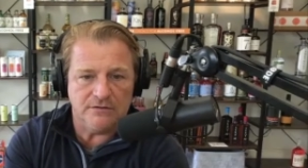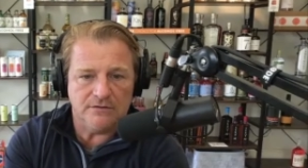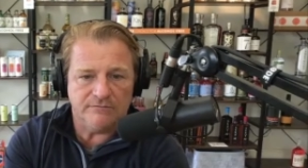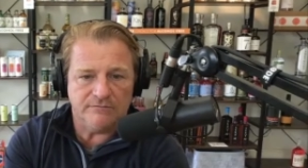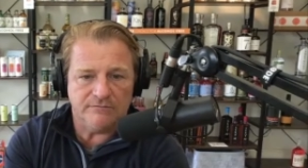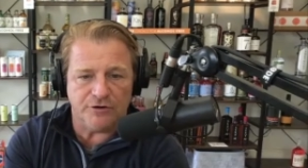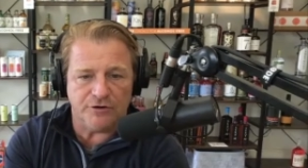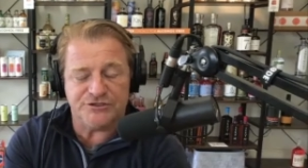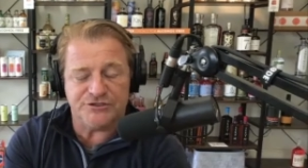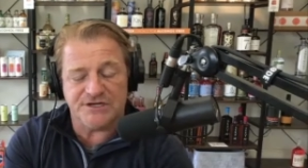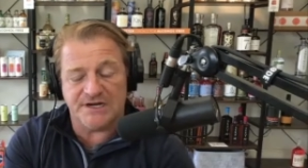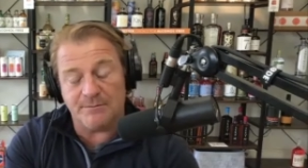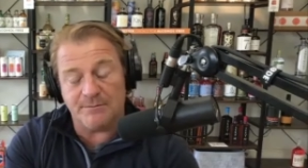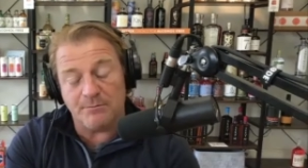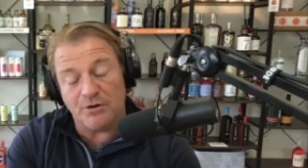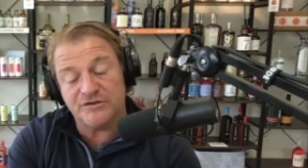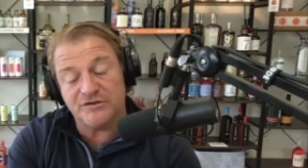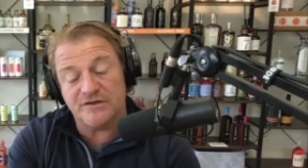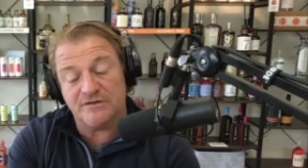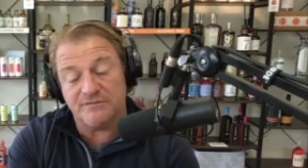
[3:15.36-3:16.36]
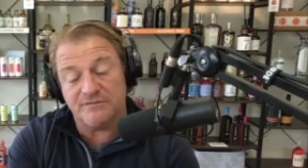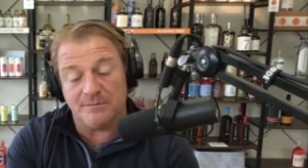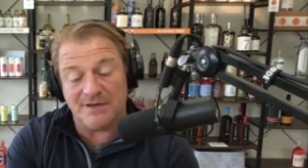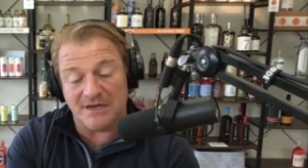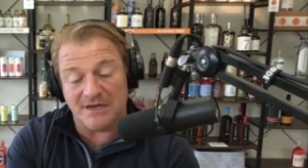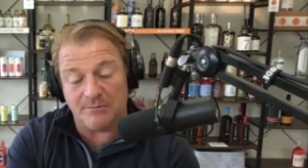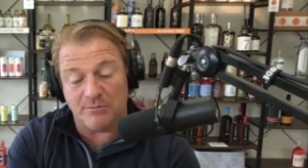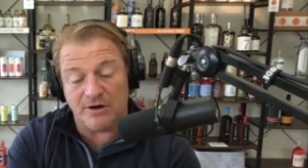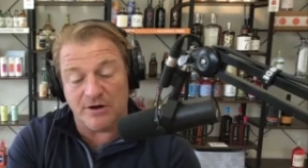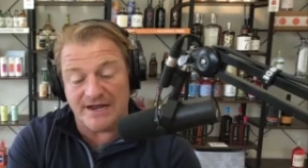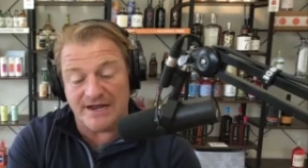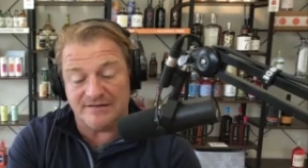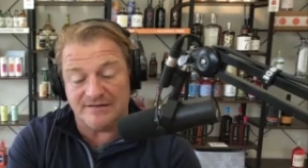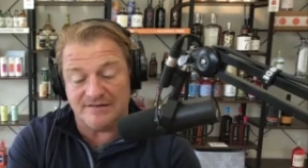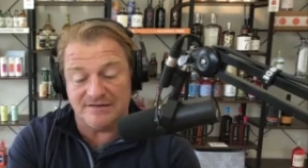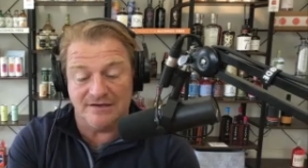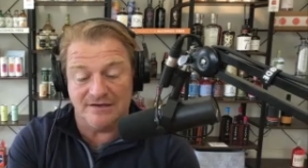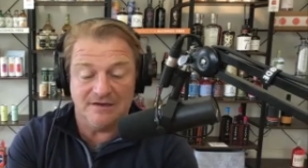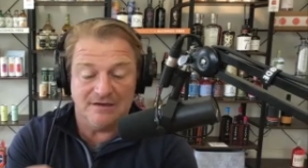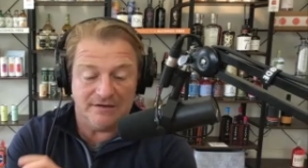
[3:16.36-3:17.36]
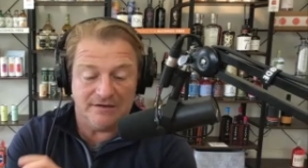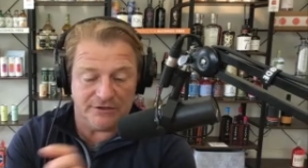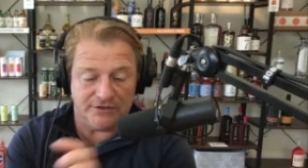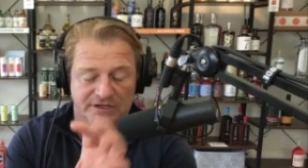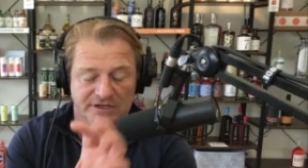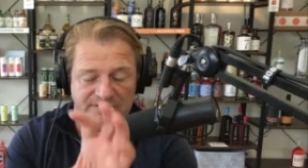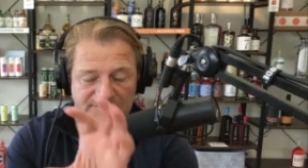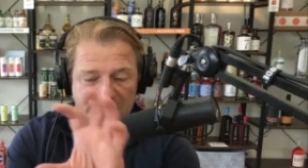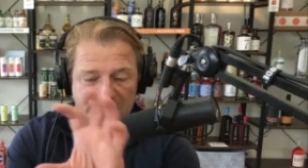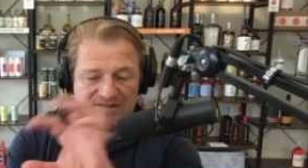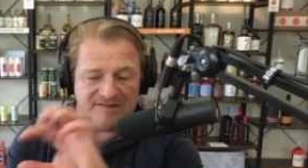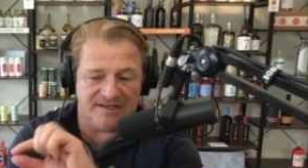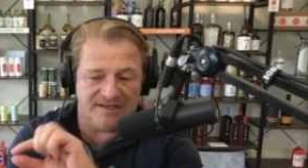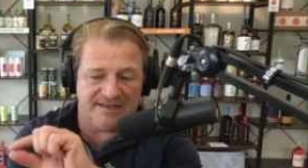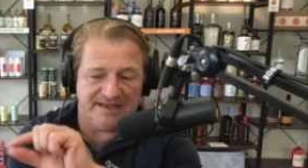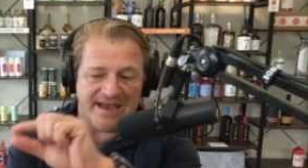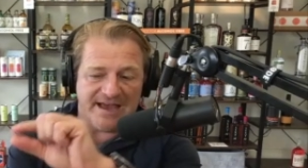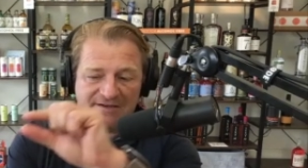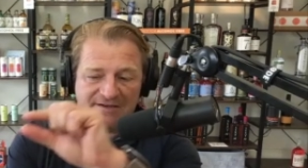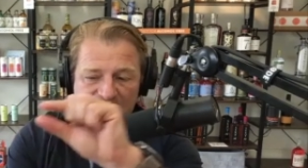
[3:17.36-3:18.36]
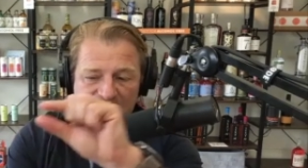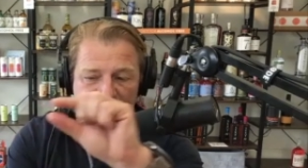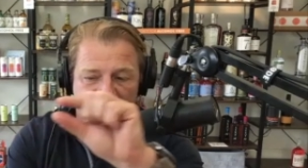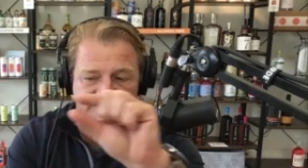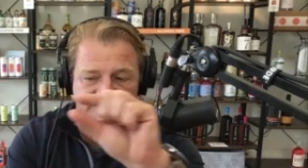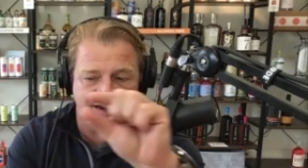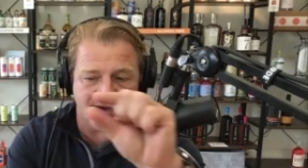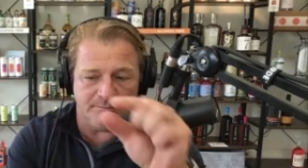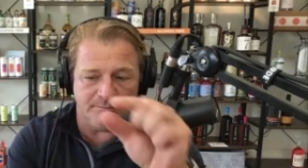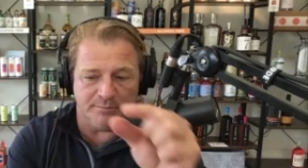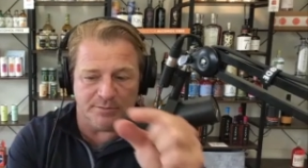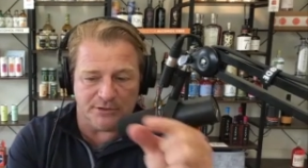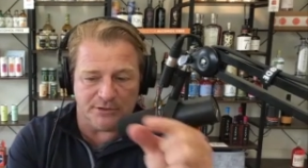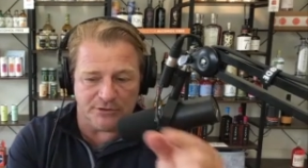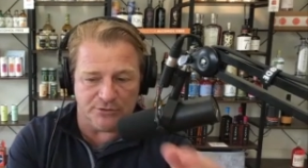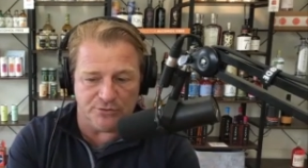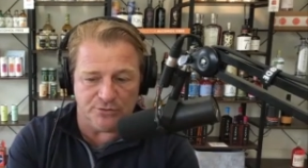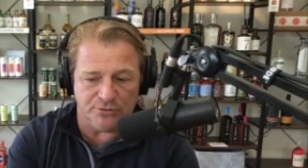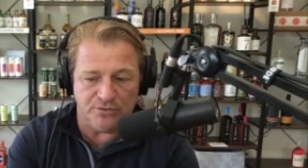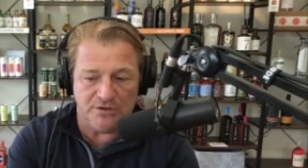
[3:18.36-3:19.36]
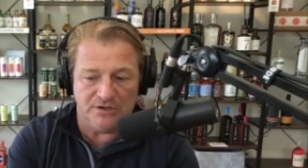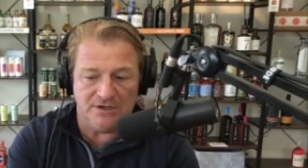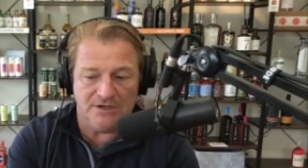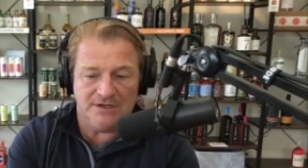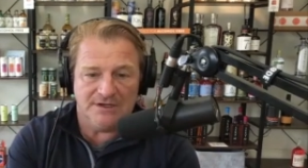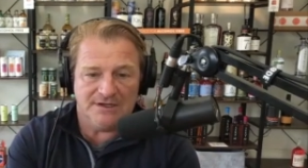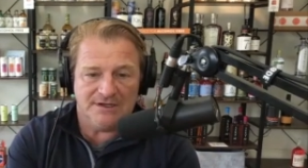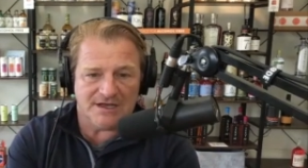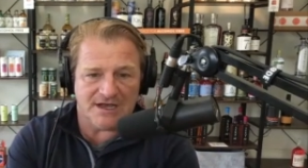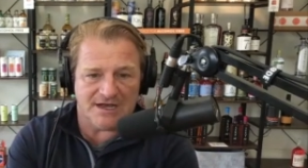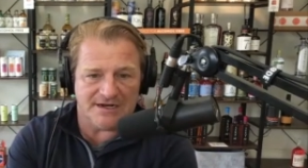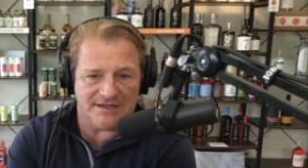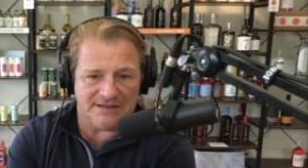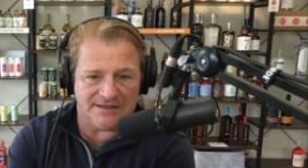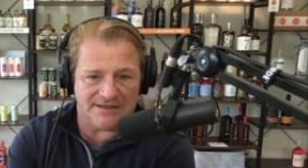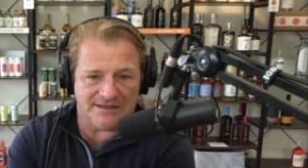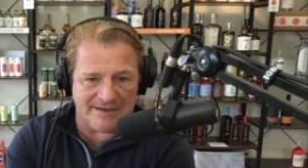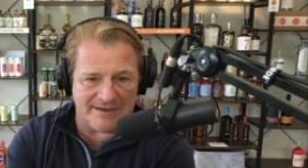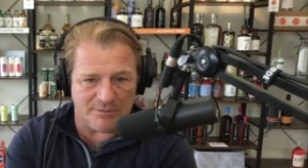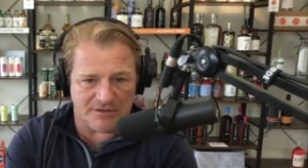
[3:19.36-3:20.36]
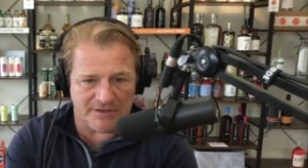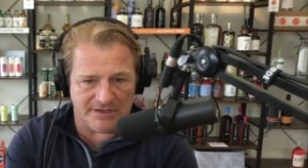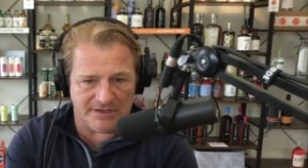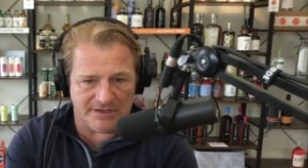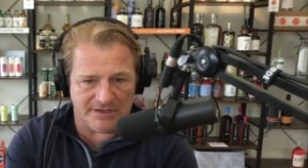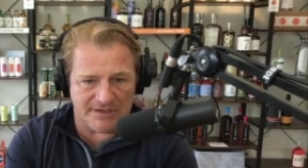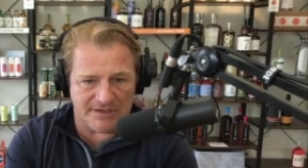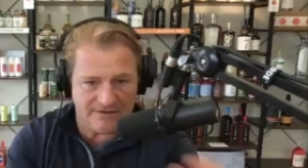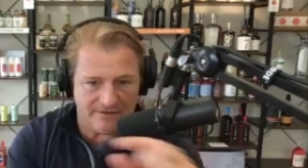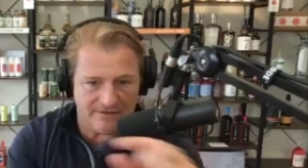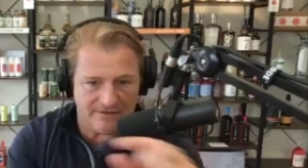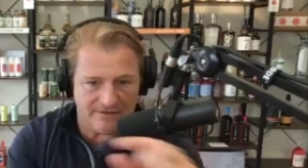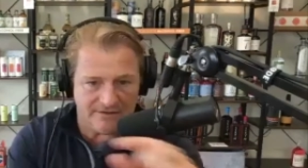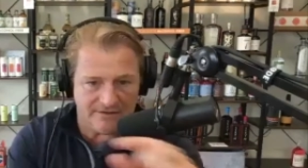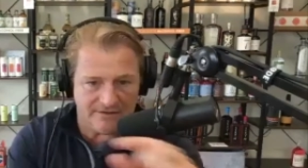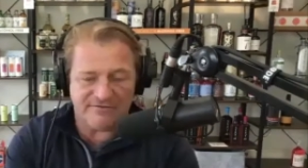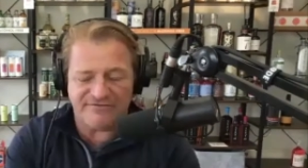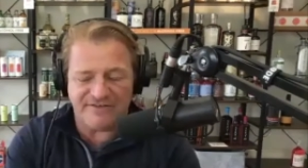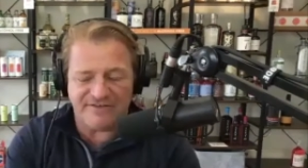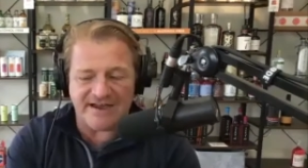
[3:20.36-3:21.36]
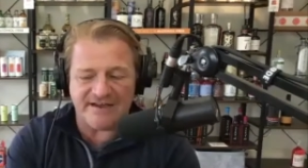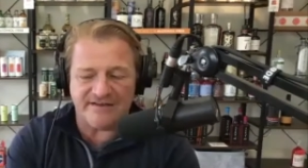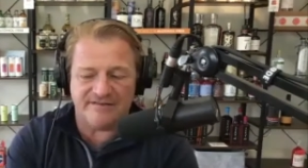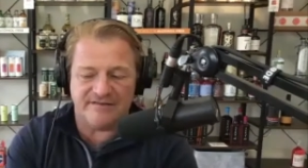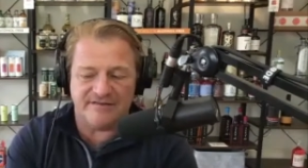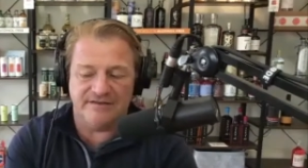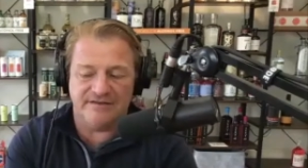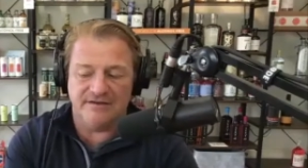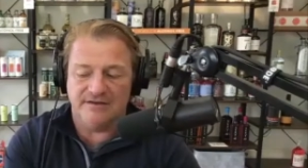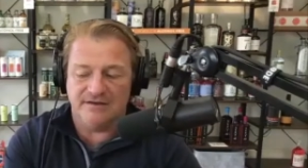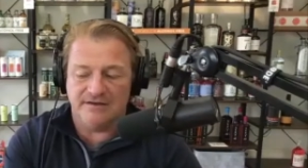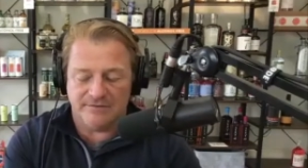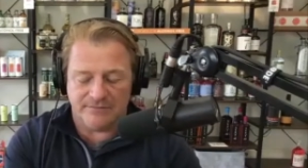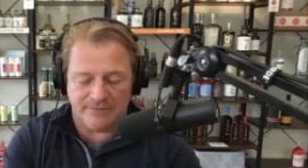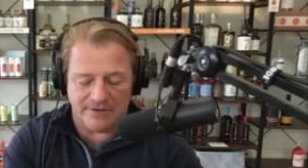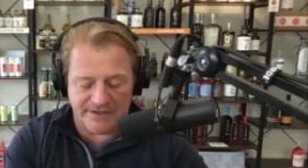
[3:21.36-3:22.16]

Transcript: version. And most of the big brands, you'll even see they have the same blue kind of labeling effect. Right.